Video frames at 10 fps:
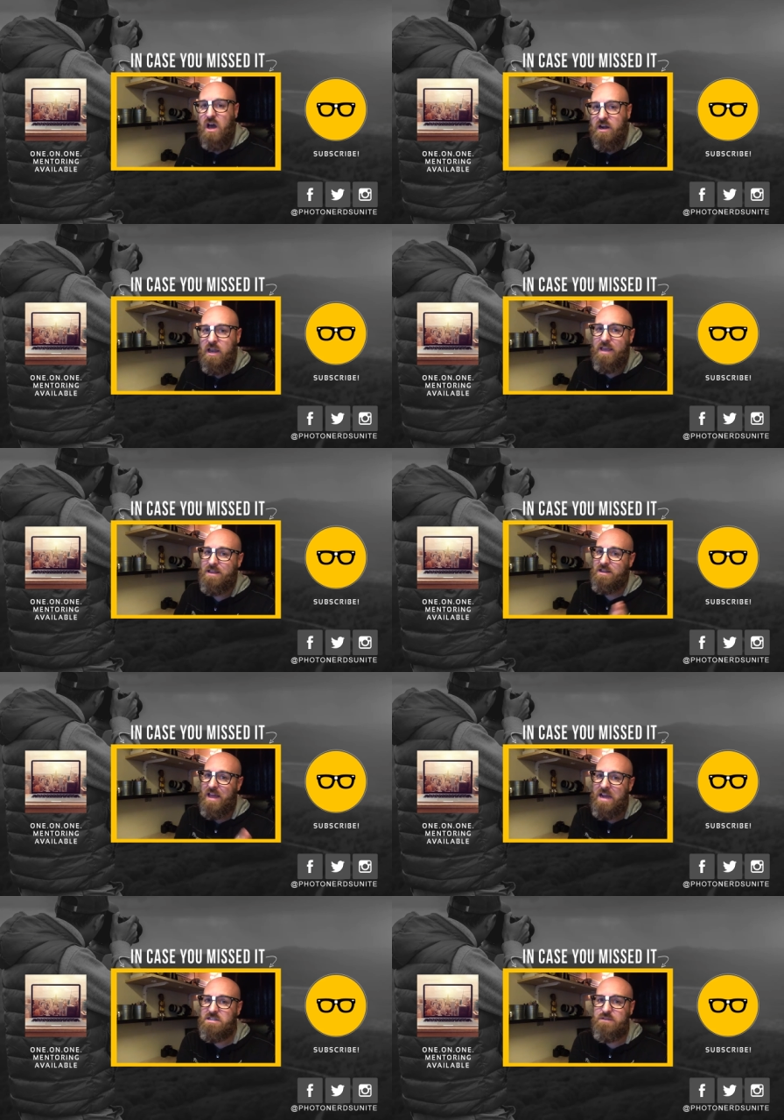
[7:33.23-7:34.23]
Unlike the
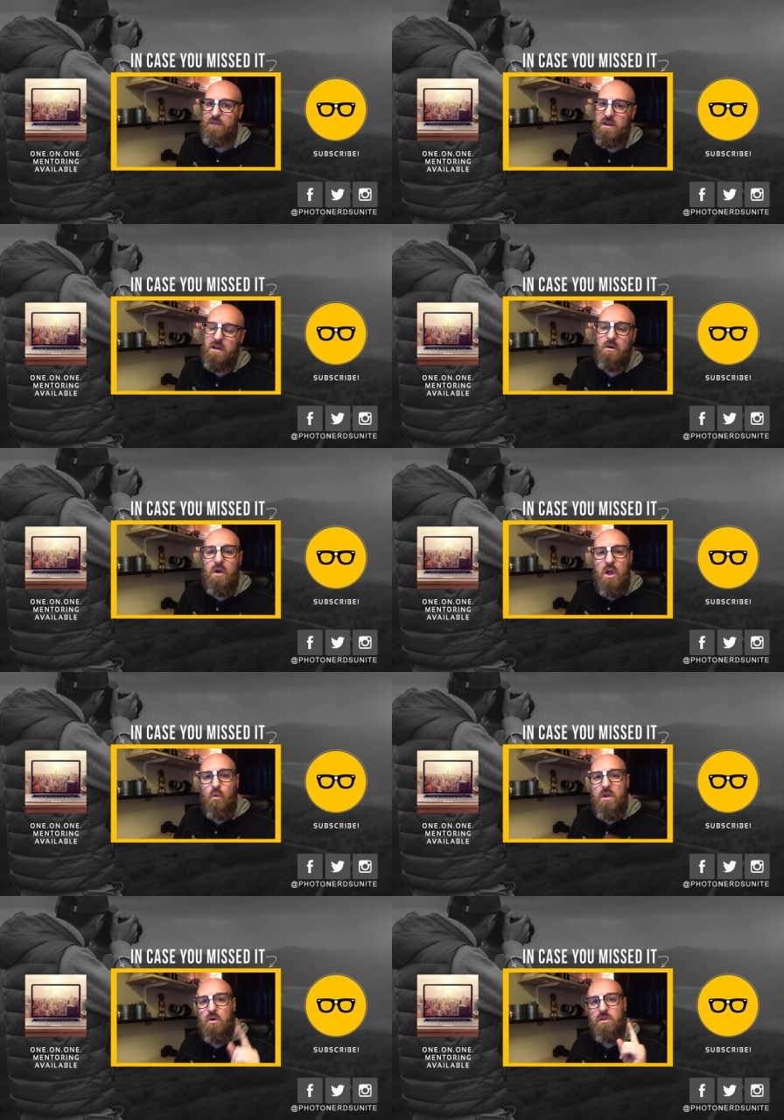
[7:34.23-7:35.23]
last video,
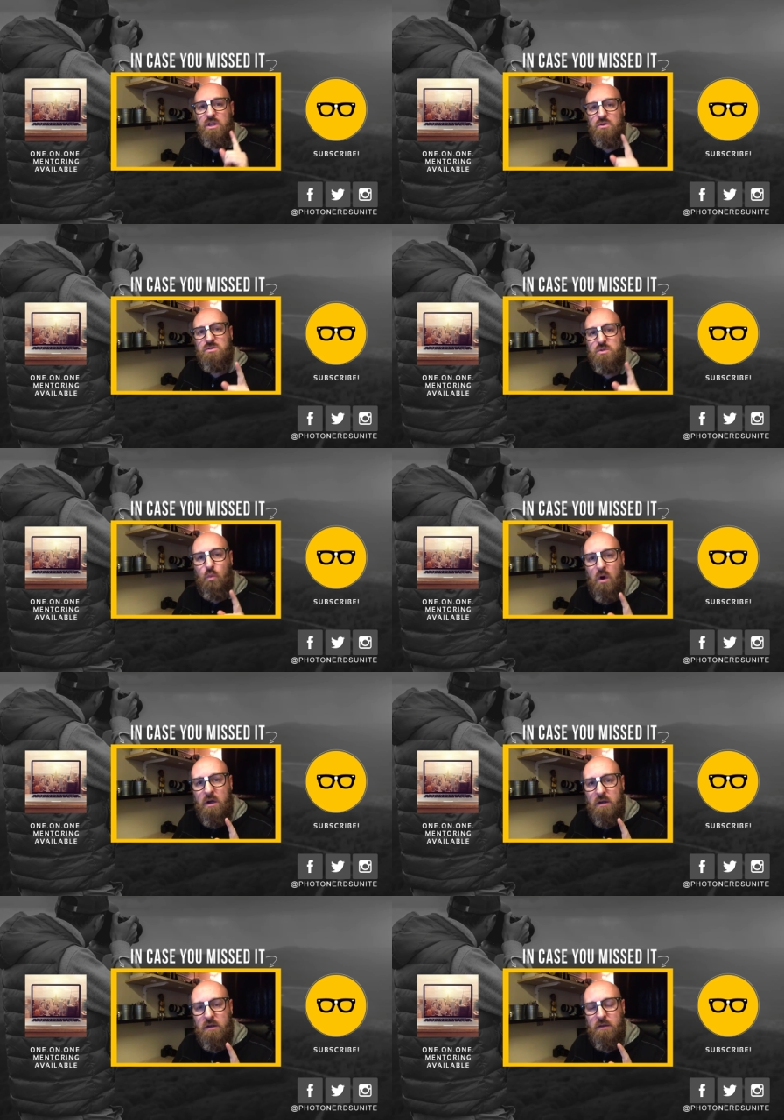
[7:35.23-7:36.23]
we only used
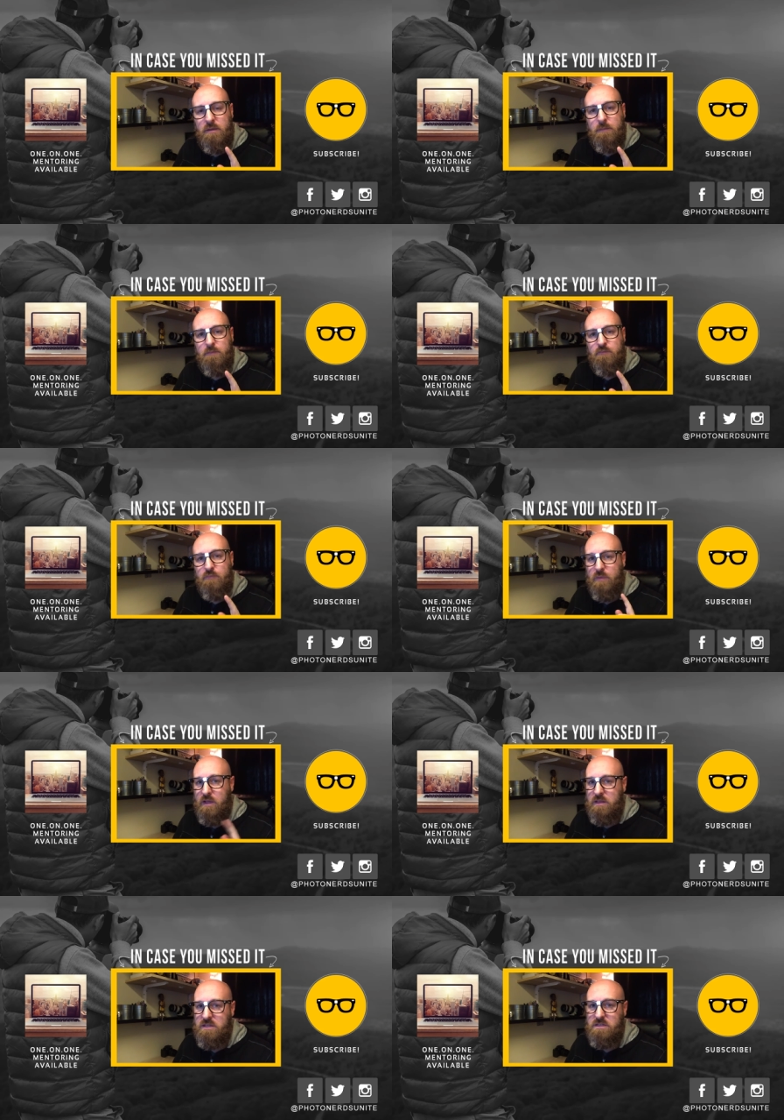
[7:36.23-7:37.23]
one
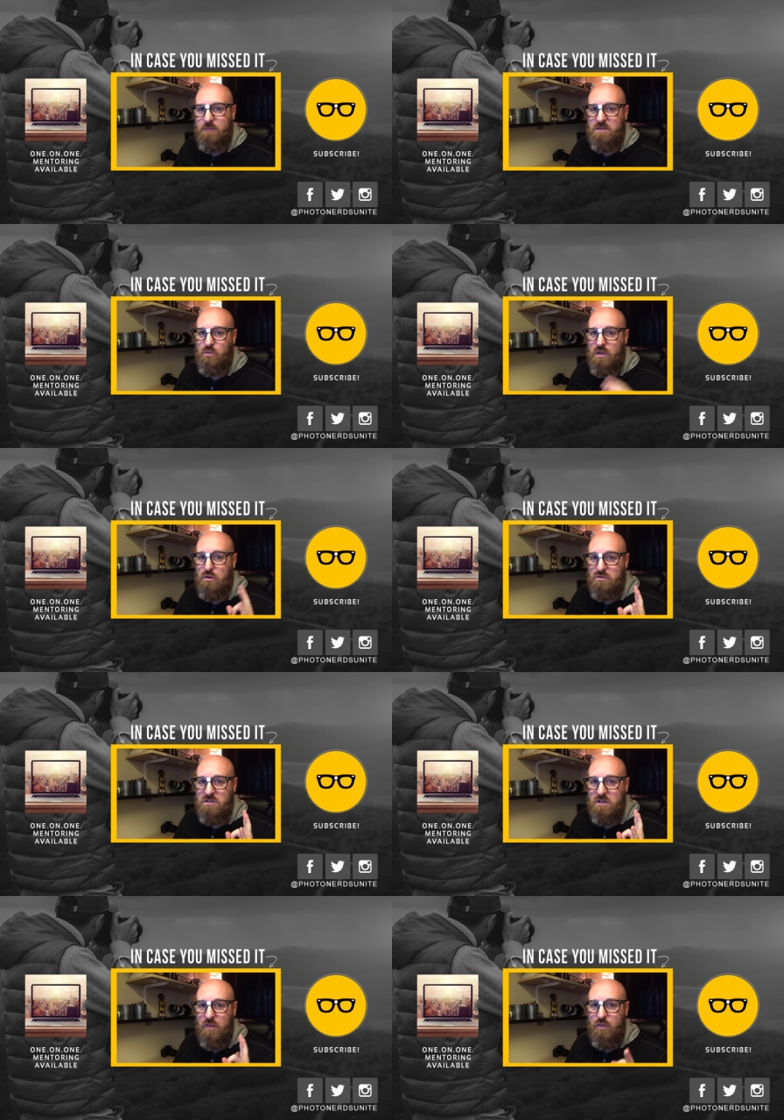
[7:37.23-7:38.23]
in this image we
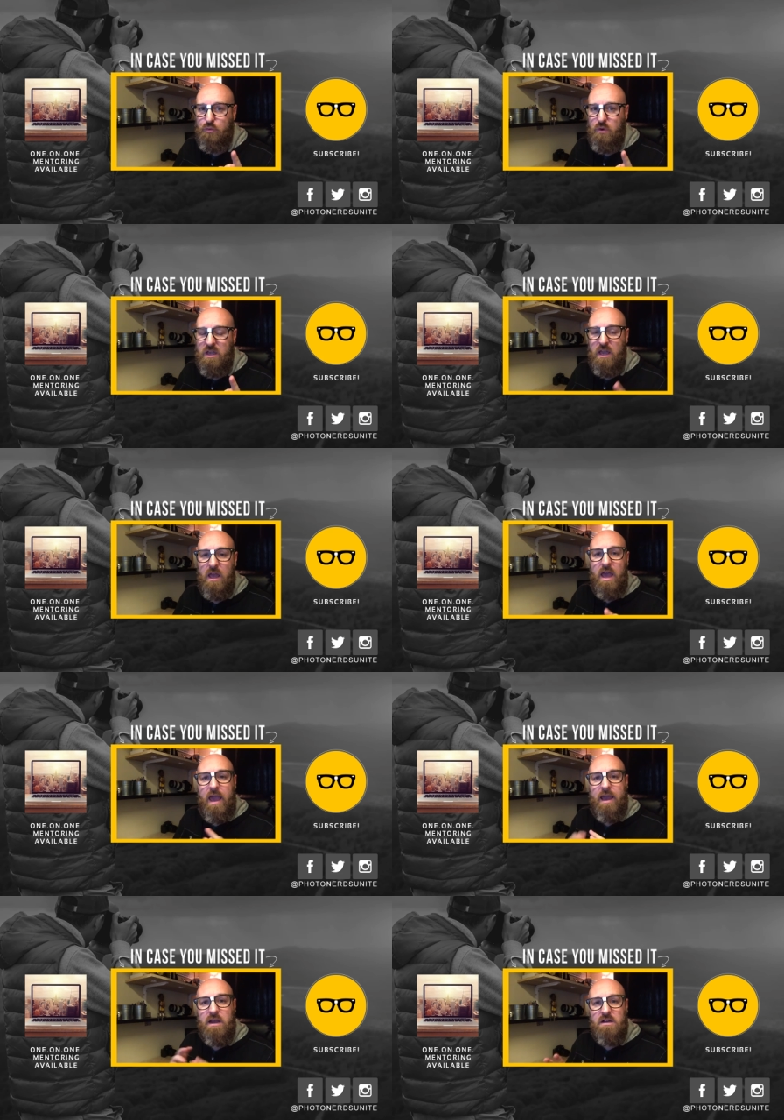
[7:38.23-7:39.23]
used three
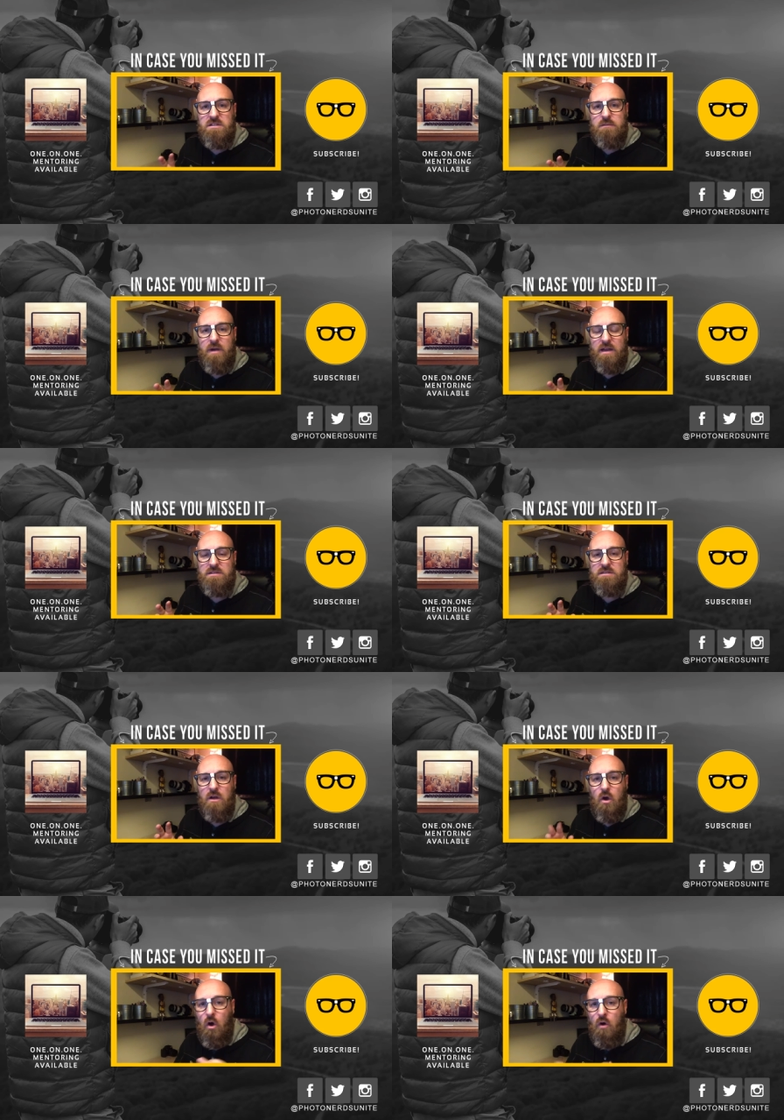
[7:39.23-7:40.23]
and customize
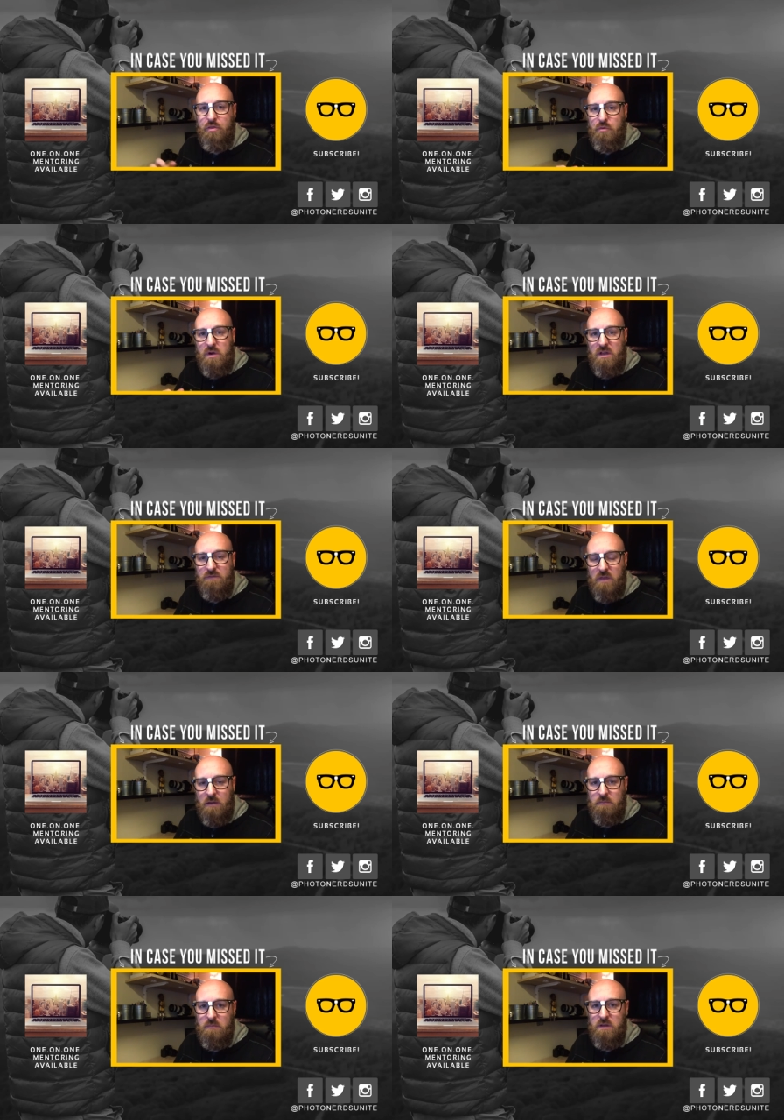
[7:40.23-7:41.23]
all three of
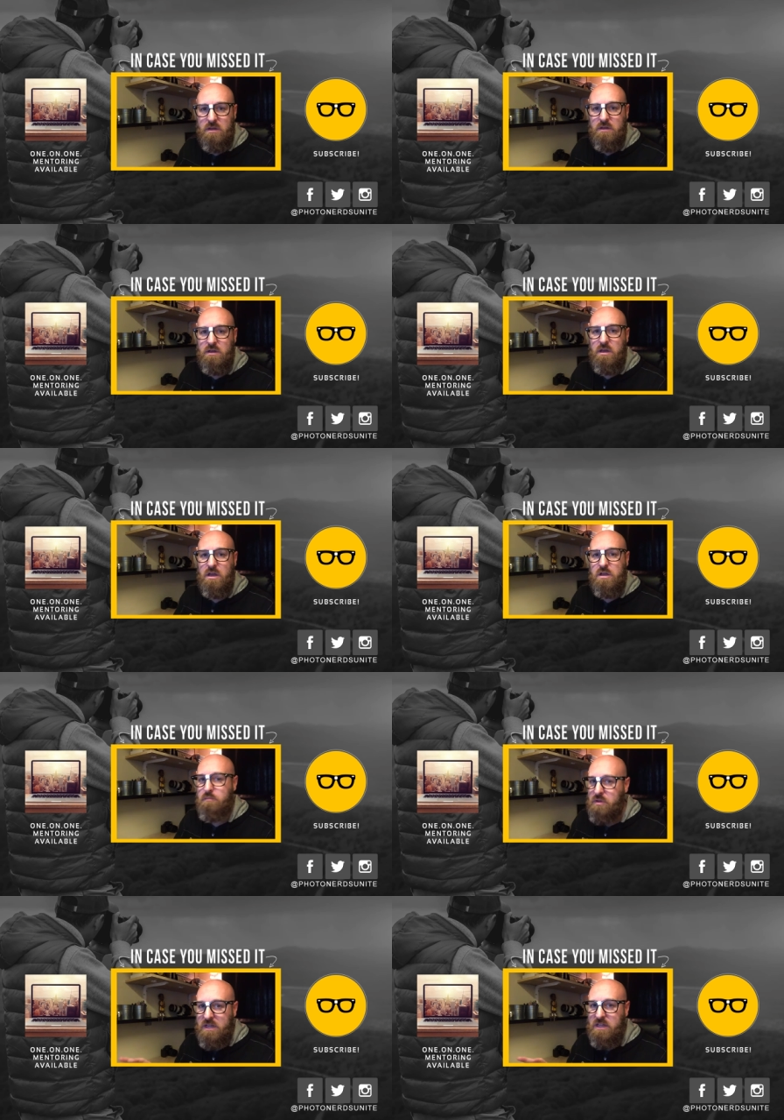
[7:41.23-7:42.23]
them
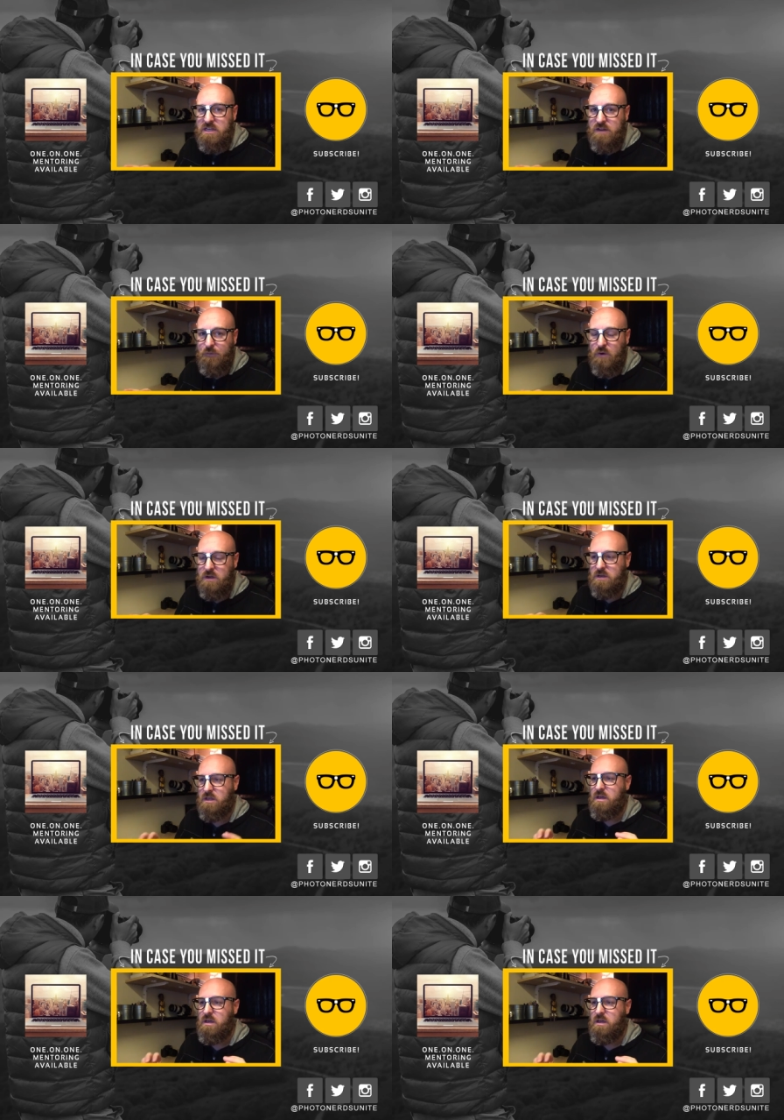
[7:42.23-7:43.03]
completely different